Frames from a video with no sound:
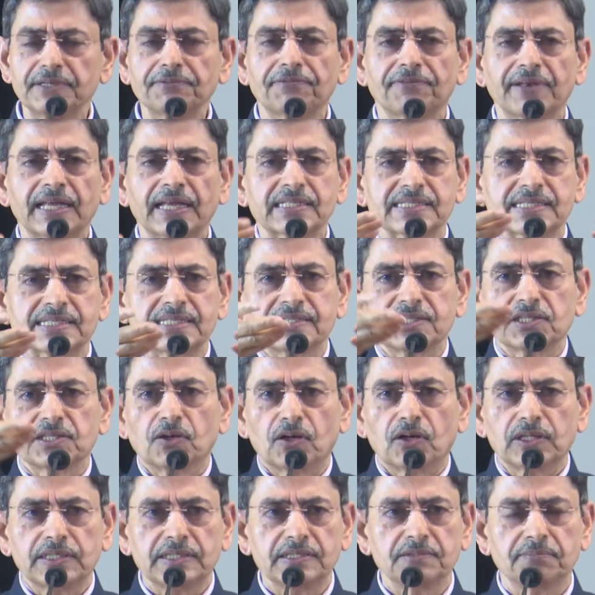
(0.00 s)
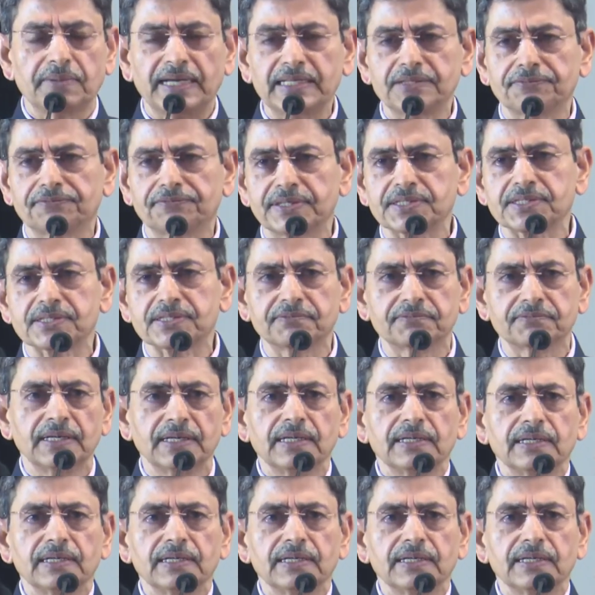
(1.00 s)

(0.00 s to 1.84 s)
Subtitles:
reflected in all, in manifest